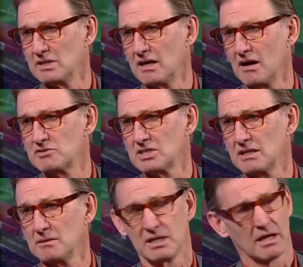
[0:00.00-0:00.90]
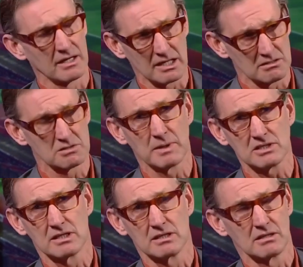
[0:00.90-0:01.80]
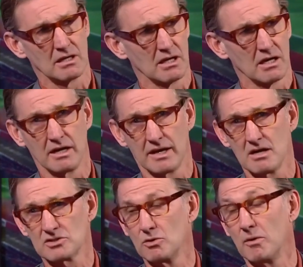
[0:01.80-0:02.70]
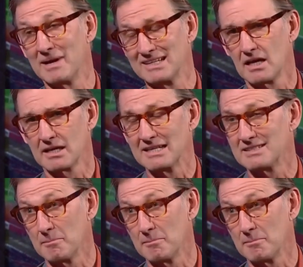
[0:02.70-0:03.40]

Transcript: You know, I've seen him, especially at Arsenal against